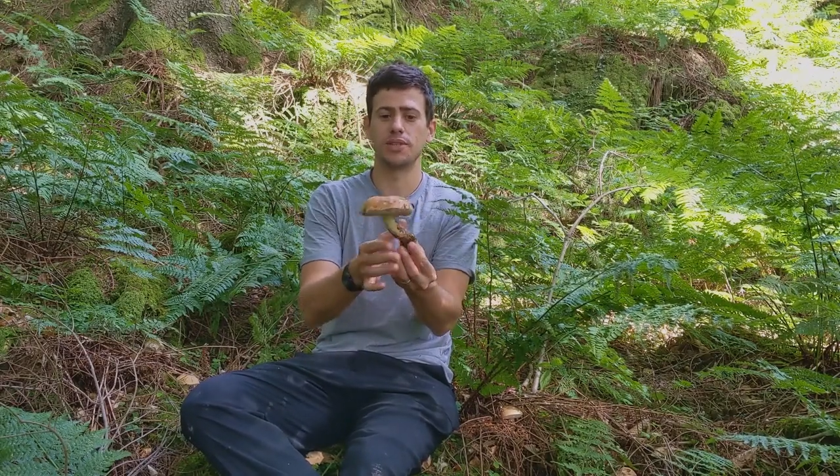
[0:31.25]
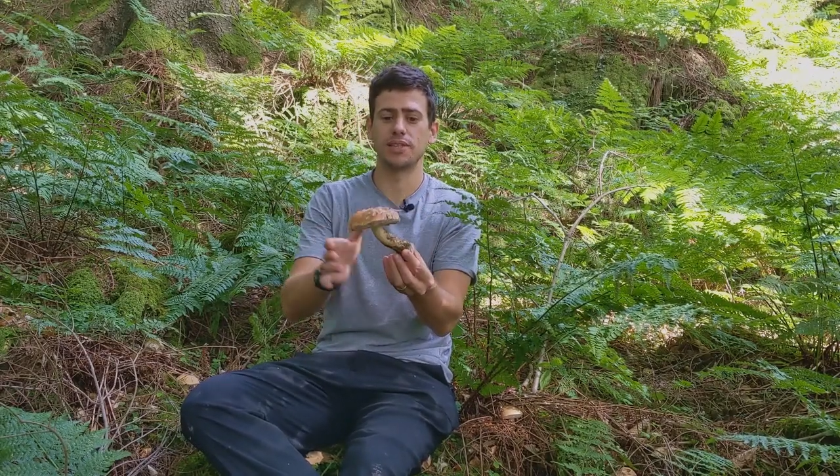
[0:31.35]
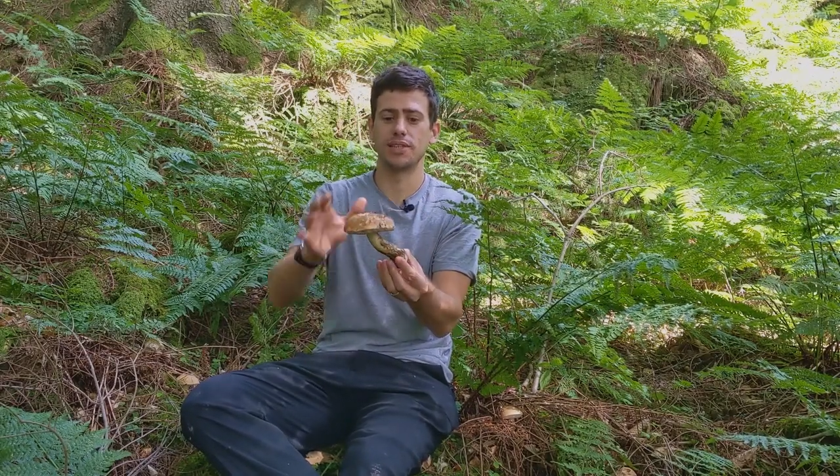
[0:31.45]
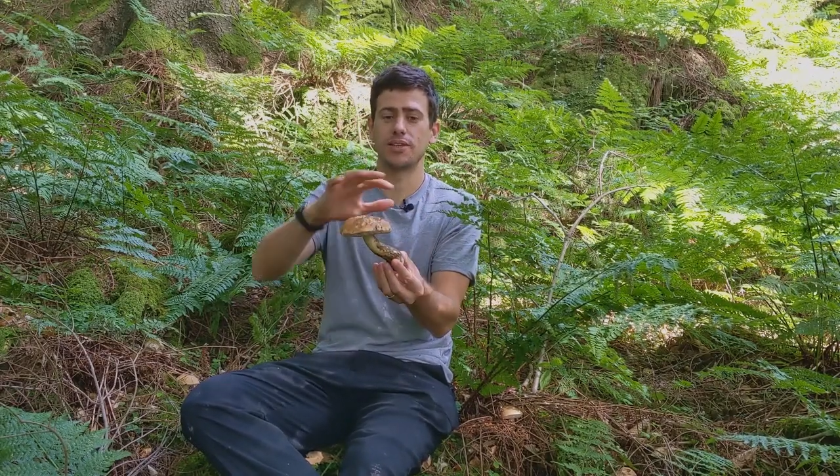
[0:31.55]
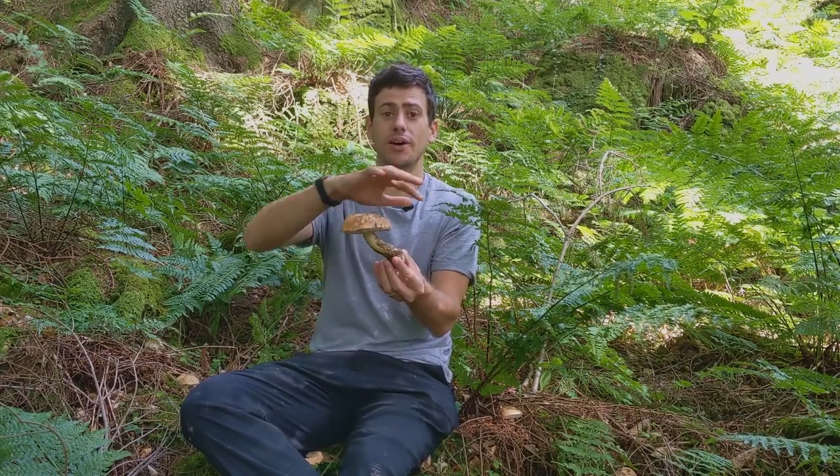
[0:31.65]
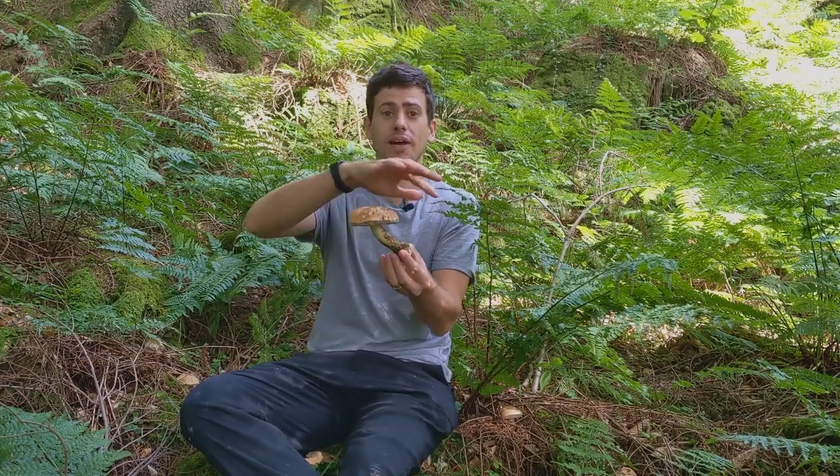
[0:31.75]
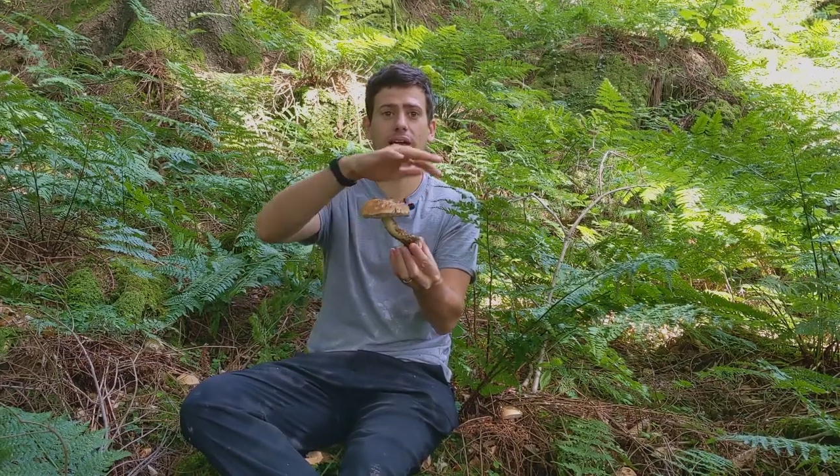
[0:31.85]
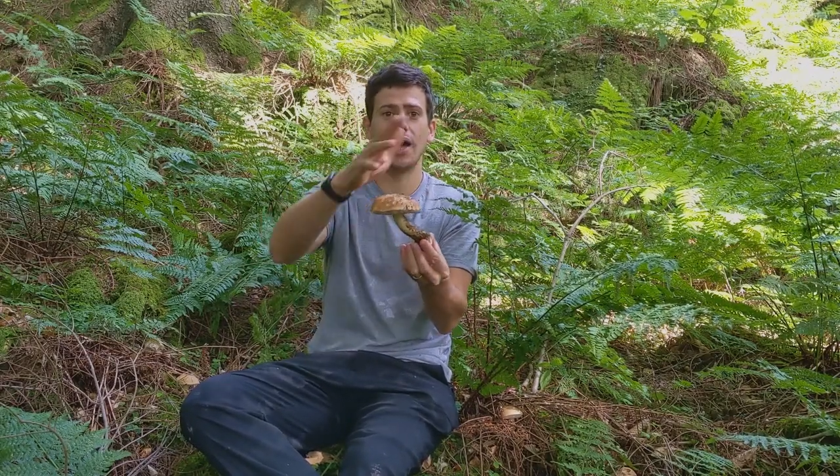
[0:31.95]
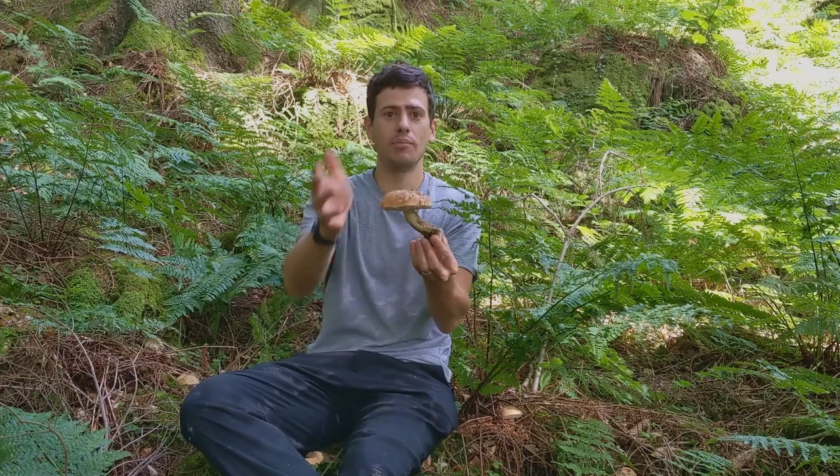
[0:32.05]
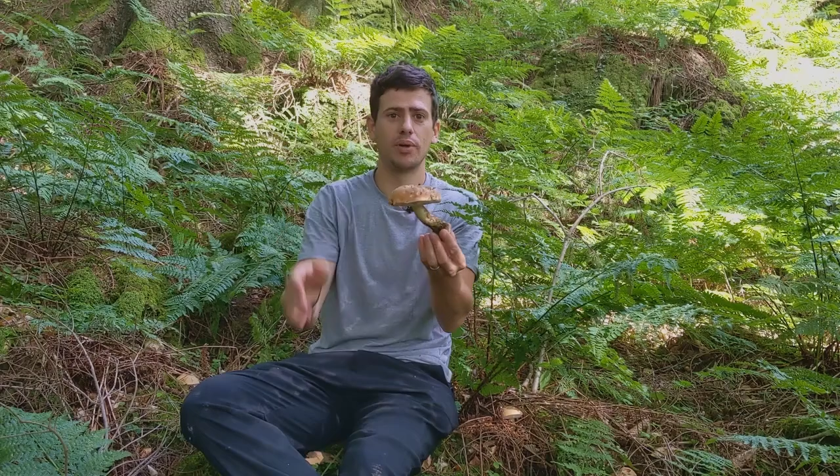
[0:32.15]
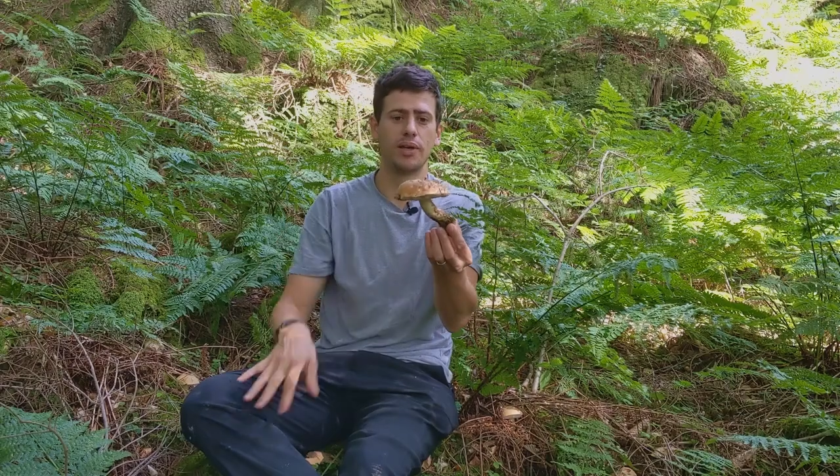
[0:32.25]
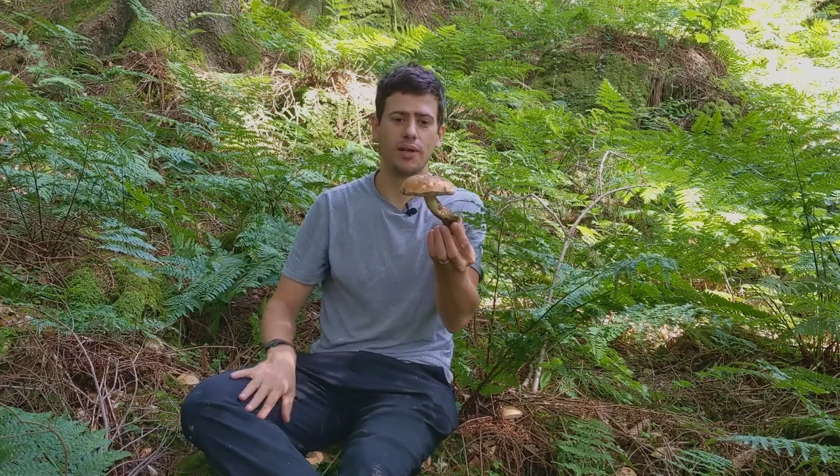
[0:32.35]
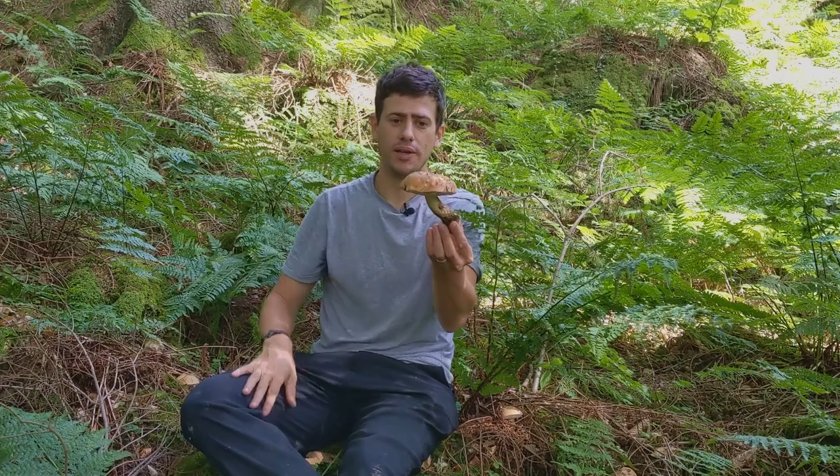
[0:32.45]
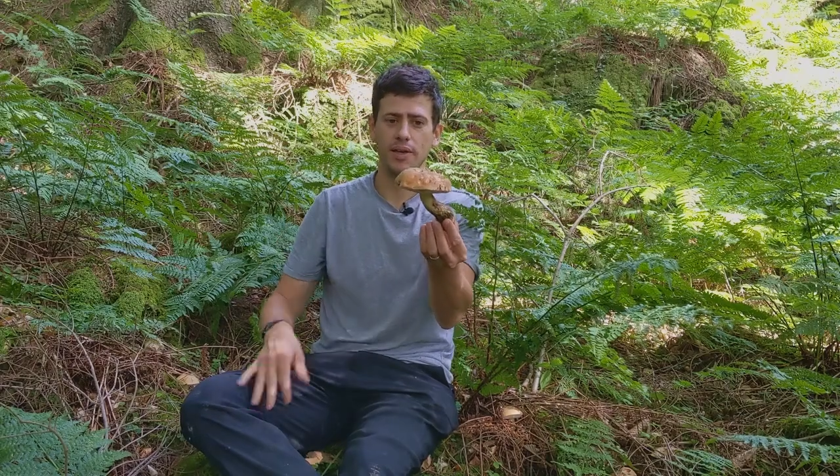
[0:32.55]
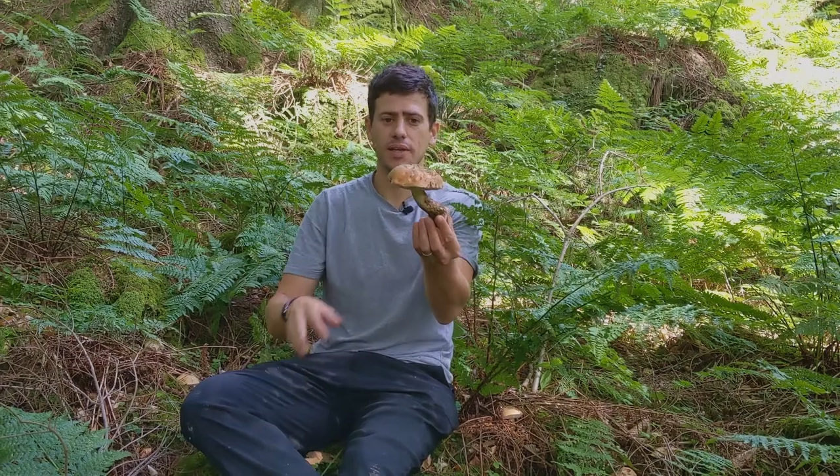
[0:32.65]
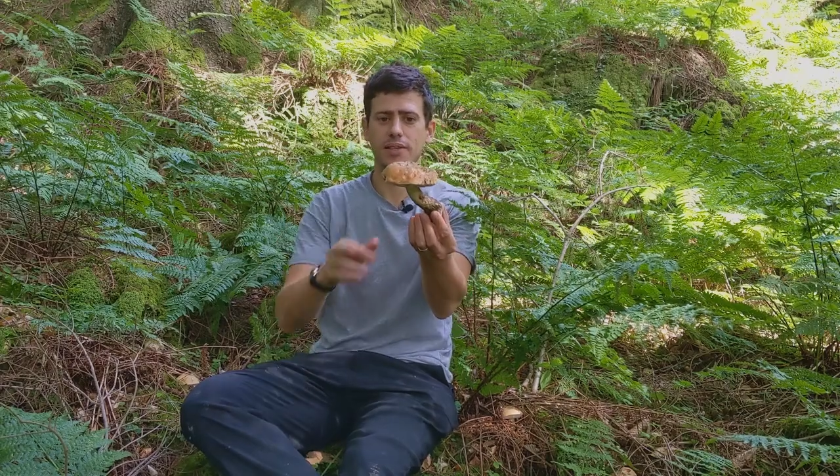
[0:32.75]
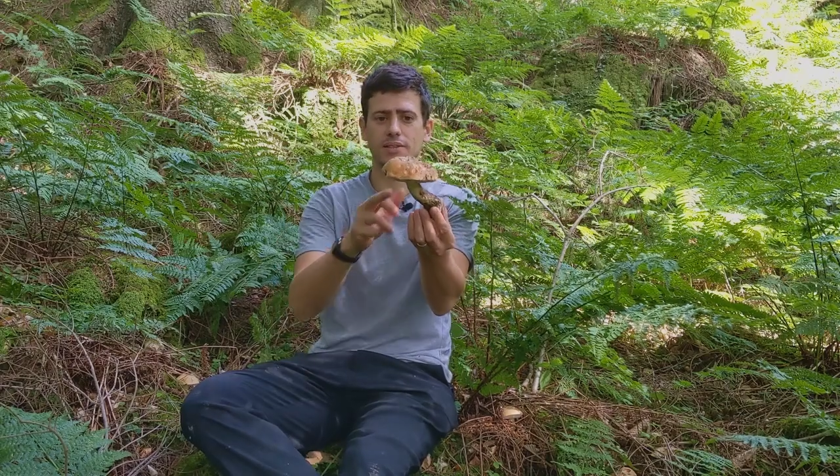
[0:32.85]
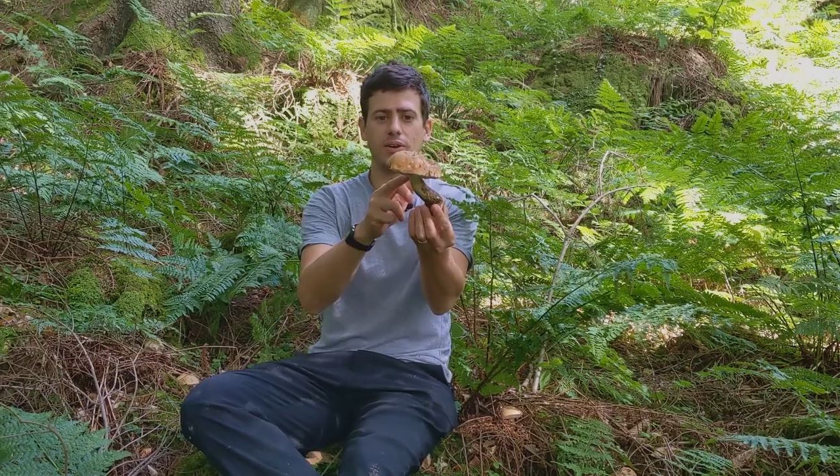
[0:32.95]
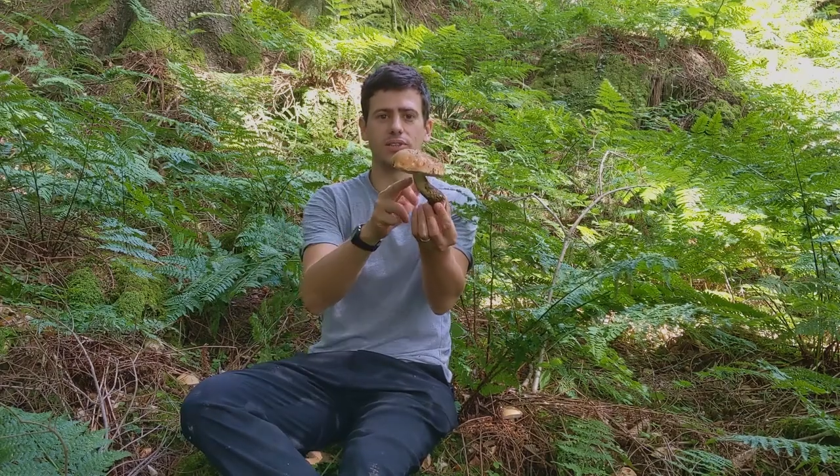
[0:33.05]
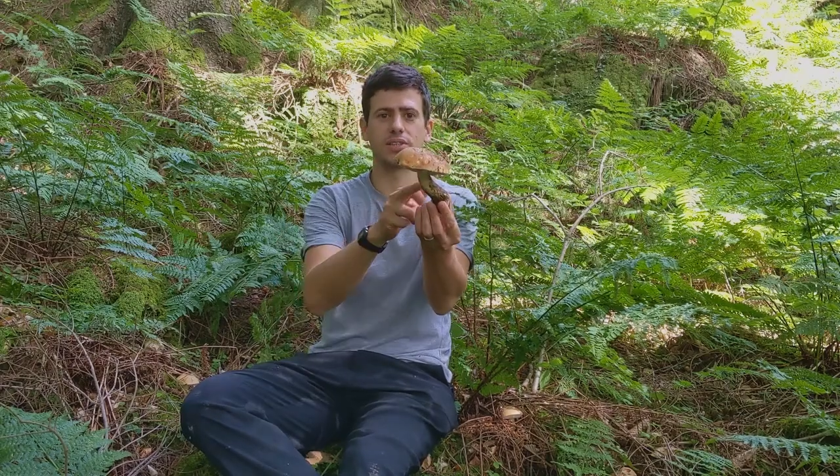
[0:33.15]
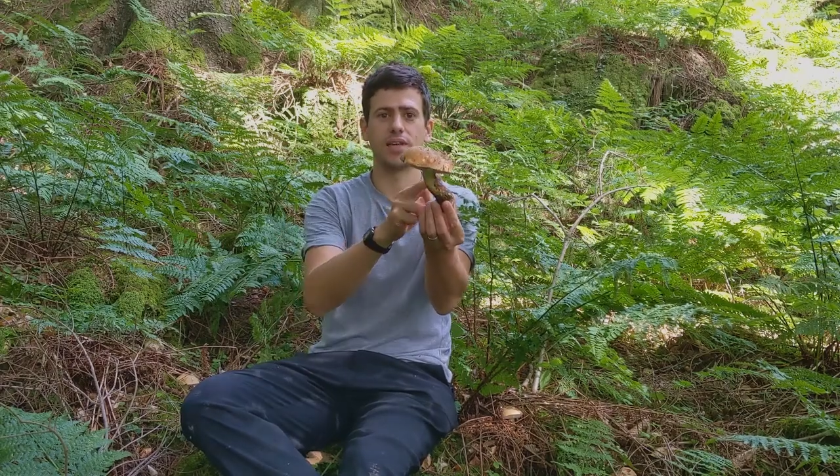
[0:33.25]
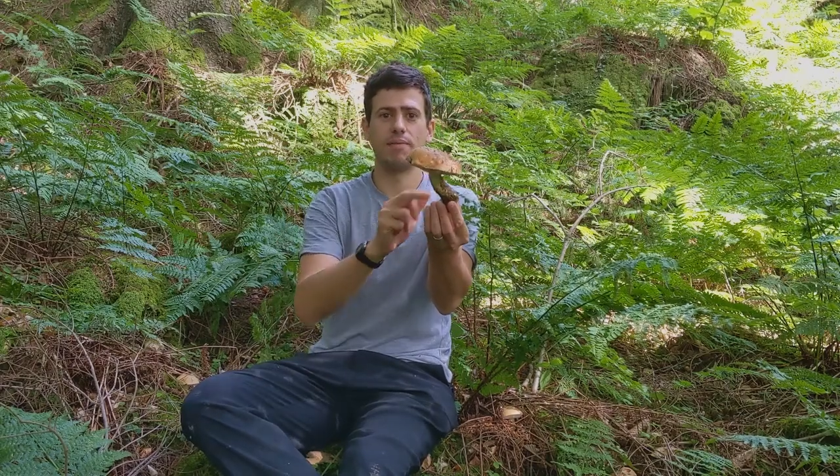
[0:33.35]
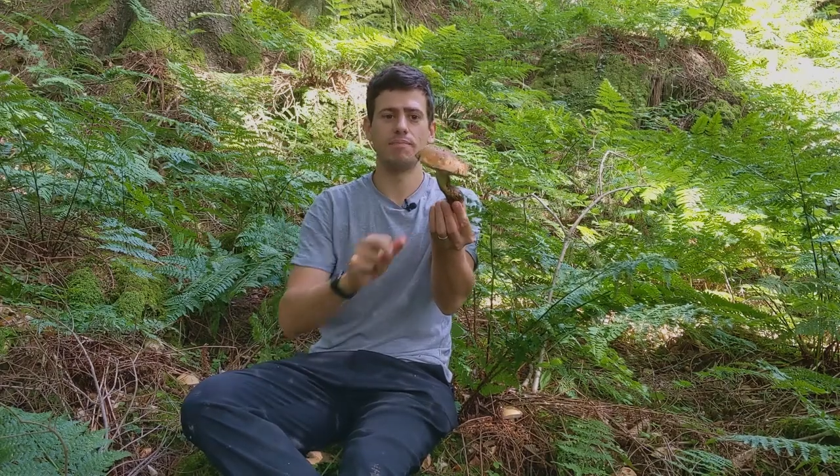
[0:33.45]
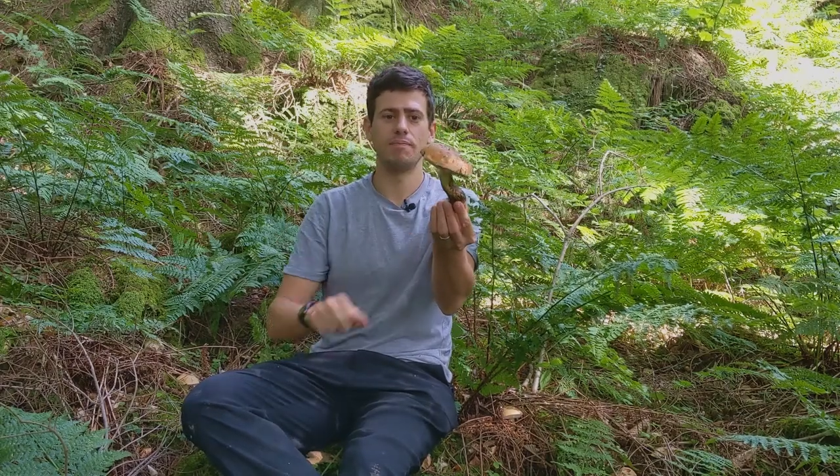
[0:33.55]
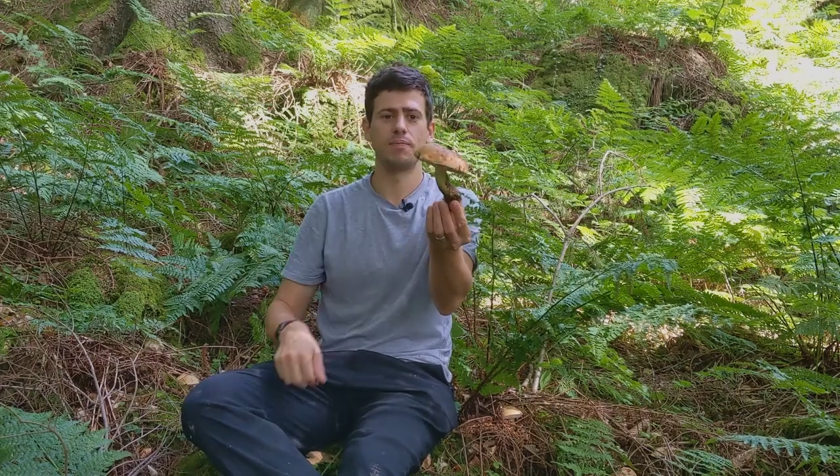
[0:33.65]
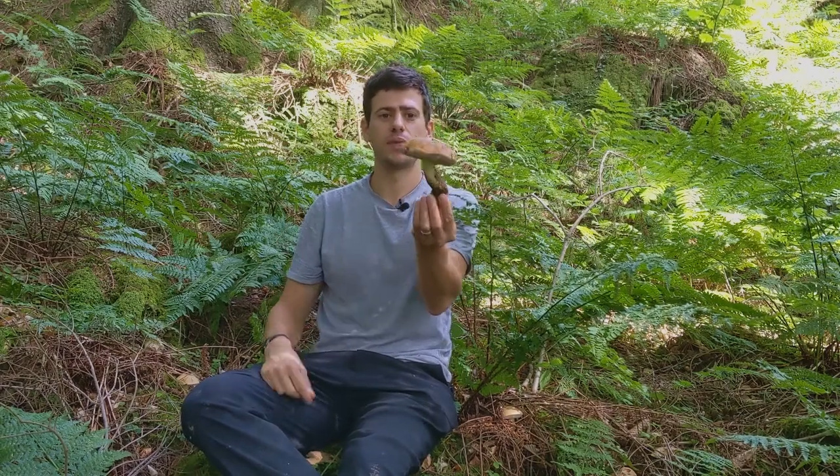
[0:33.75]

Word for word: You can see it's got a cap, it's got a stem,